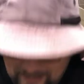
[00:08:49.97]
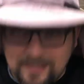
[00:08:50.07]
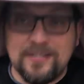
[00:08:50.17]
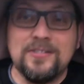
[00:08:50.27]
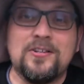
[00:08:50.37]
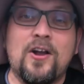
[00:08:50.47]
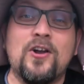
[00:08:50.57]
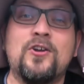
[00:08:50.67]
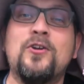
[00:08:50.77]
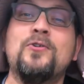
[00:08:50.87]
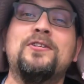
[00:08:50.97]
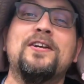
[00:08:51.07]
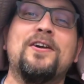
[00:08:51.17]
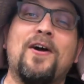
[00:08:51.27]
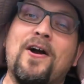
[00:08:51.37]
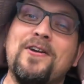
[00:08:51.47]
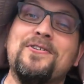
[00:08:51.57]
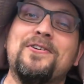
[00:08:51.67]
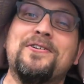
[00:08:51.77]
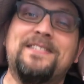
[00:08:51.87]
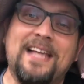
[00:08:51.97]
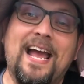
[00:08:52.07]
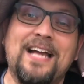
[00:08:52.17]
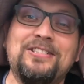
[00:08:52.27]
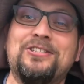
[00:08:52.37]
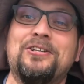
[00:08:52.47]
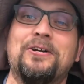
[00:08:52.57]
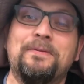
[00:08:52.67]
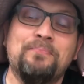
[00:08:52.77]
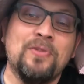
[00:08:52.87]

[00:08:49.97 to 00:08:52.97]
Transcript: This is our Guten Gardener dad shirt